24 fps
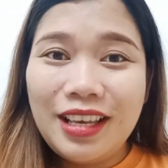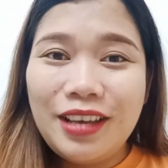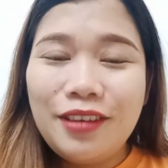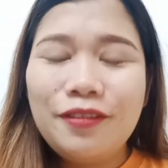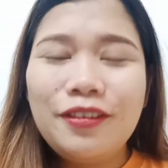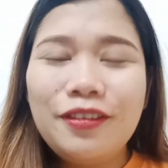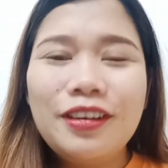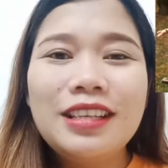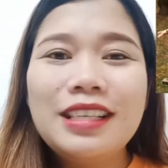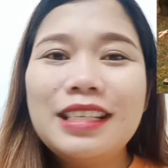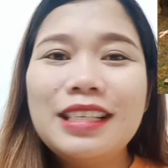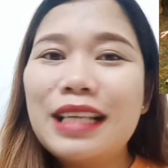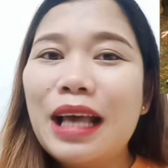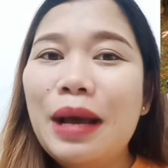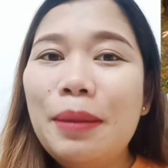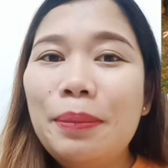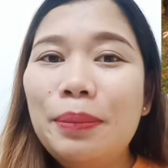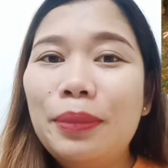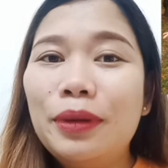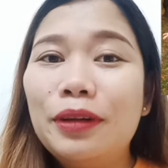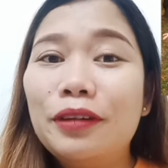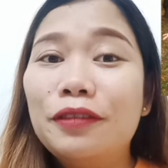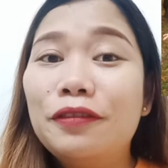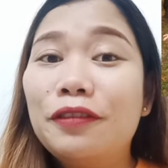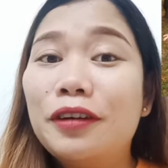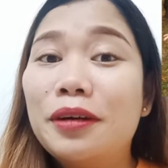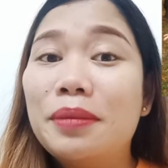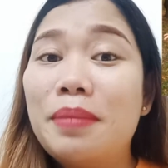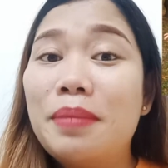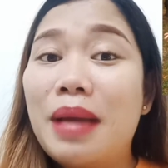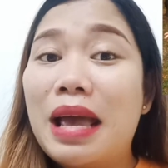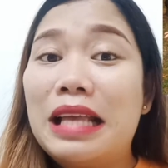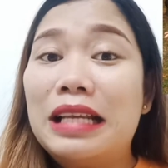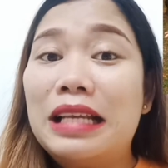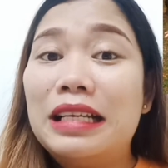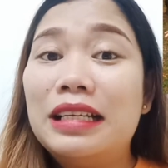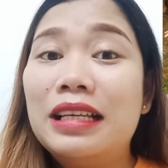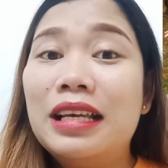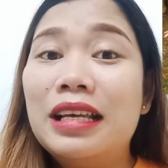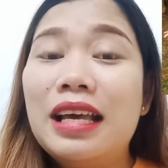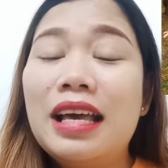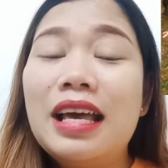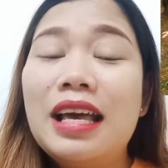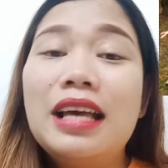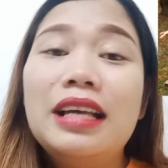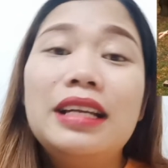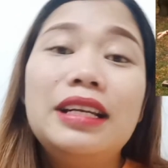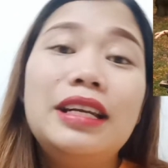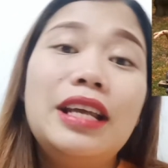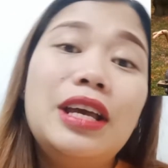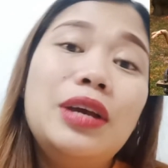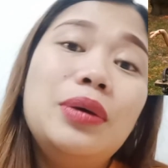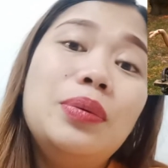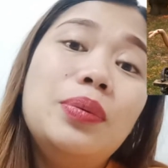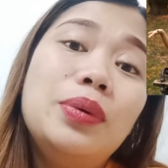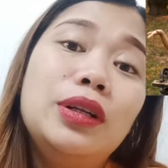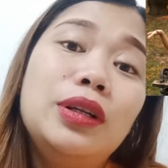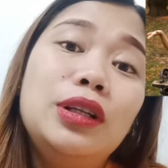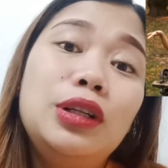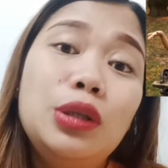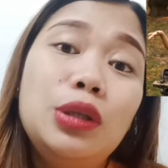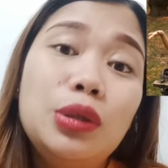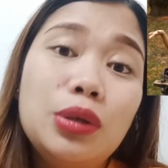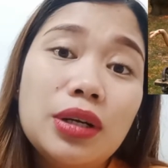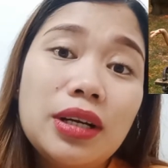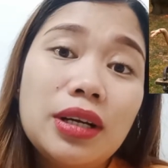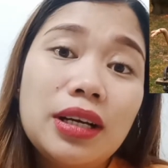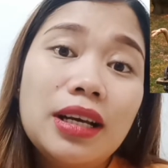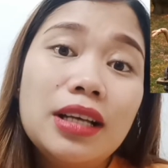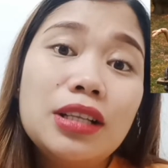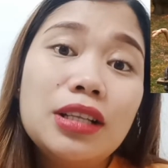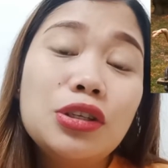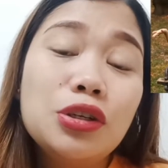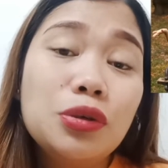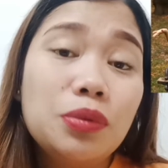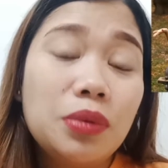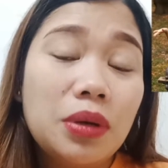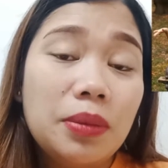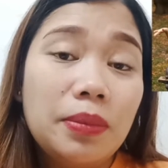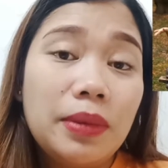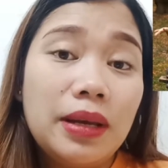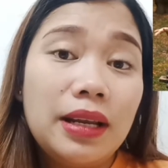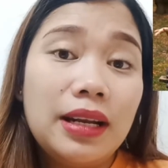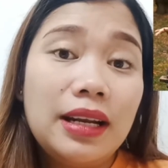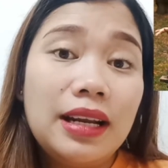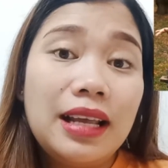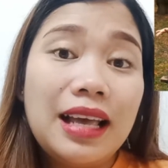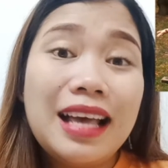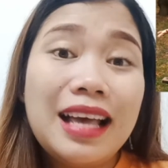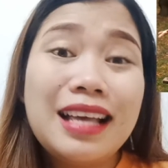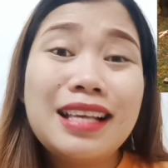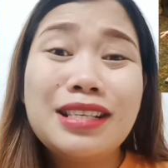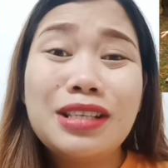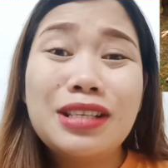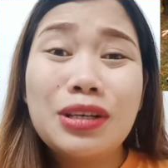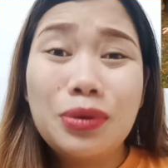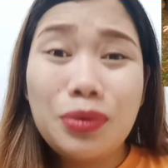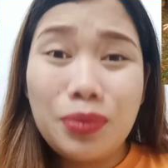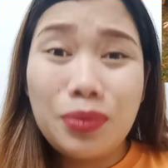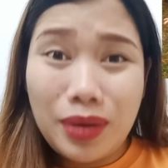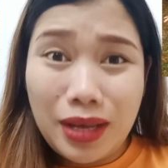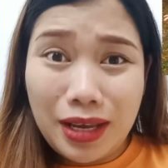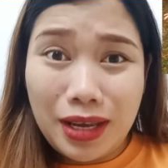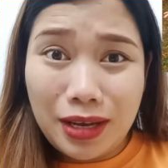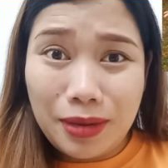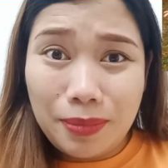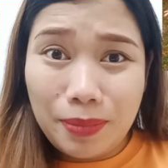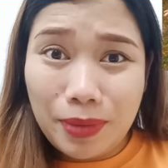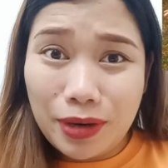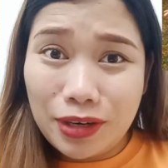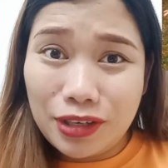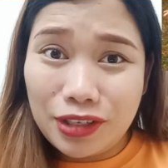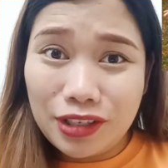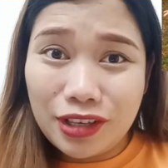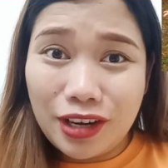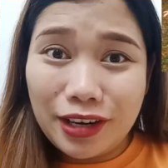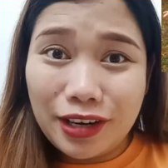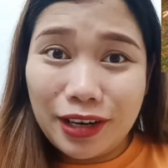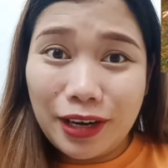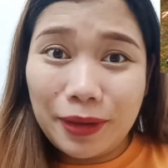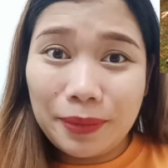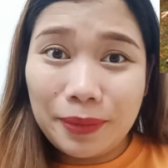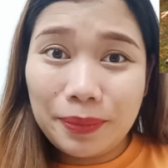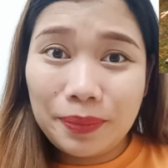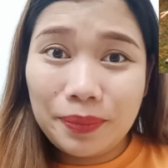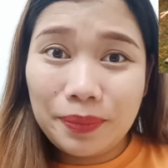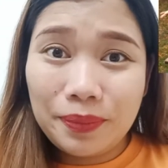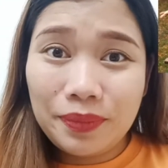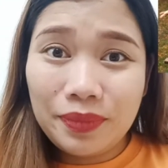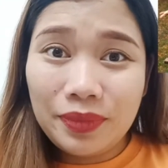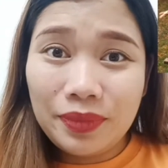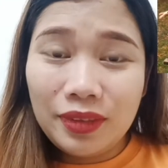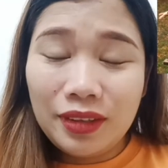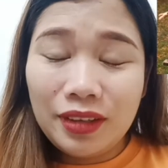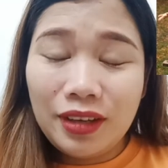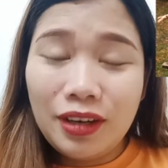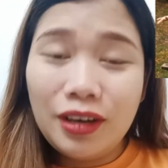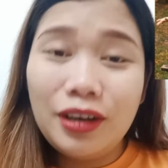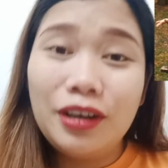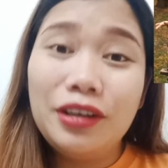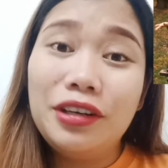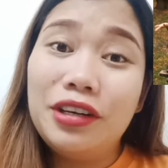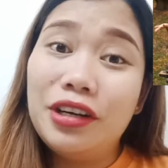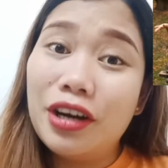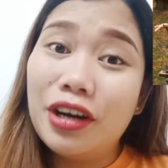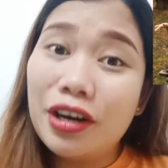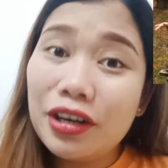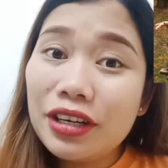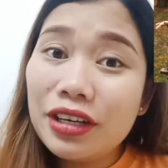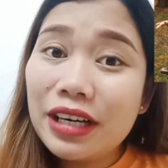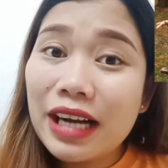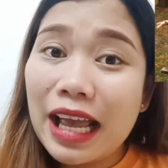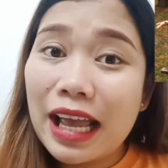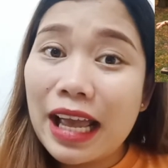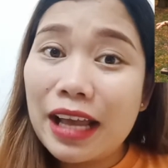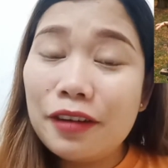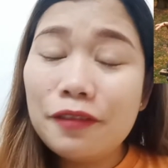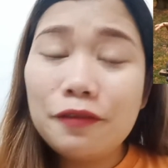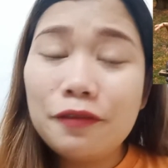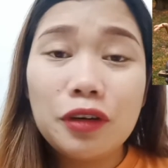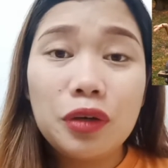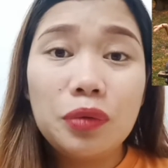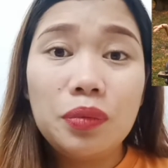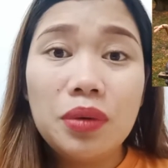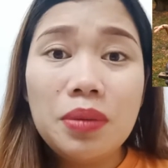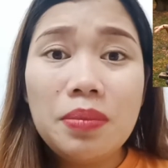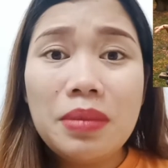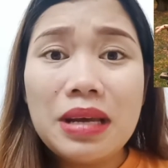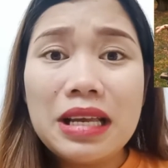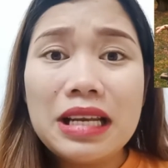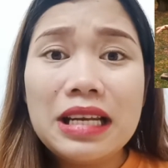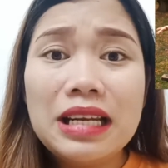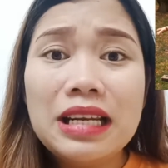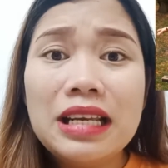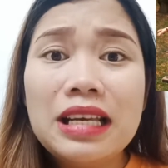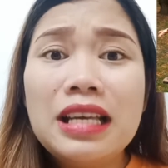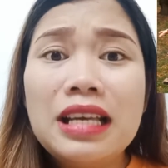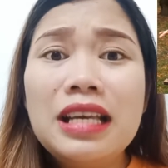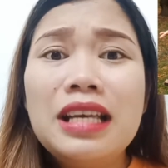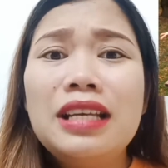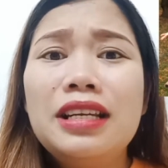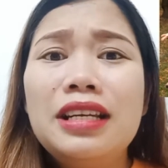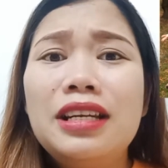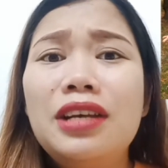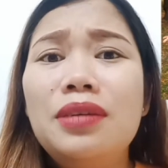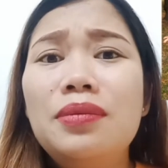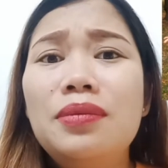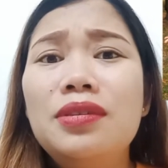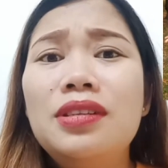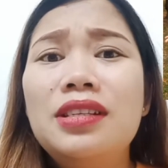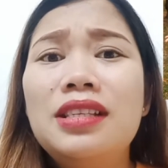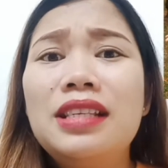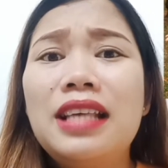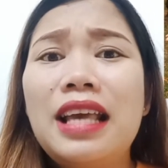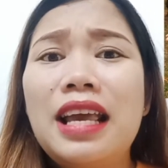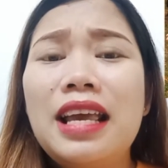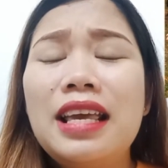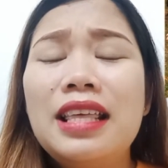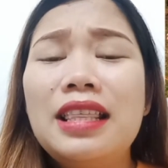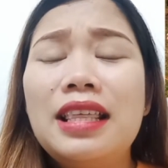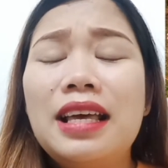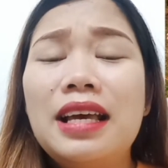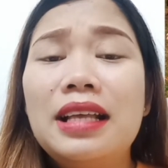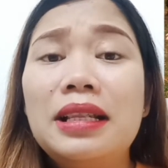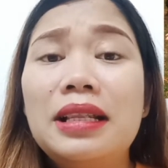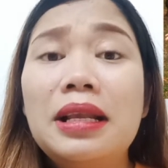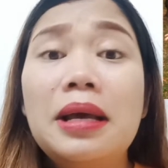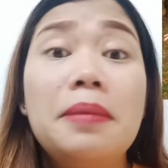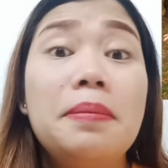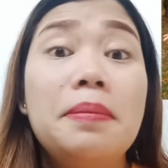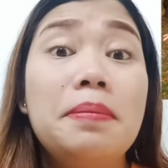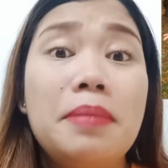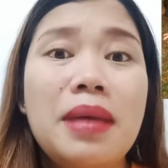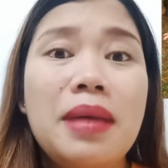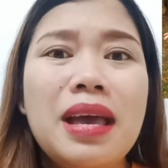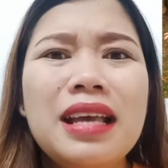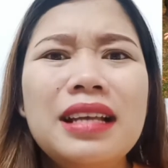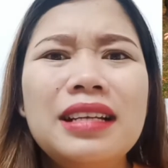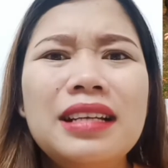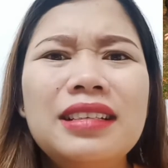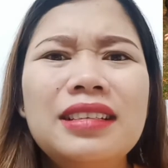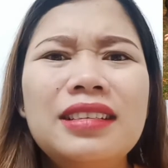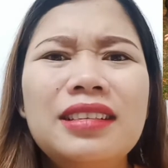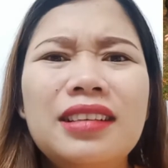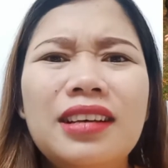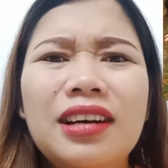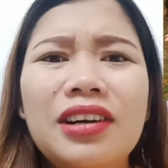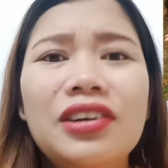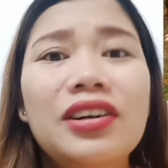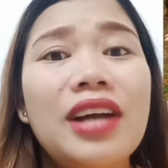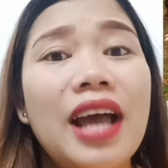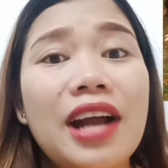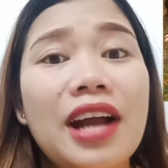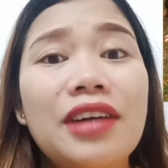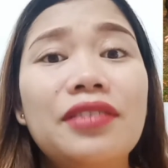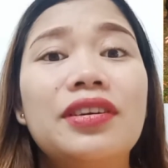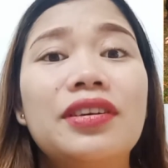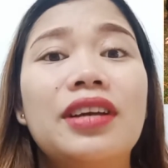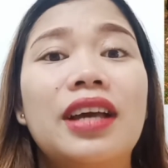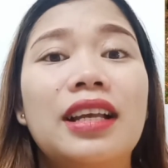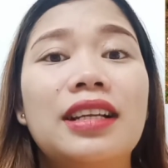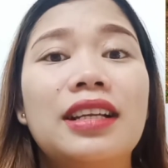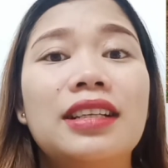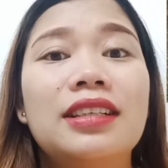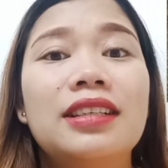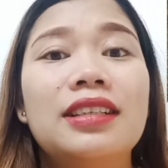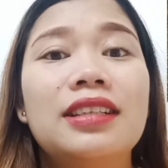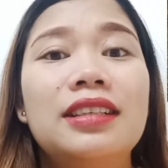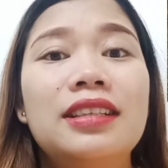For example, for men, they will look to women as a weak persona. On the other hand, for women, they would say that men are arrogant.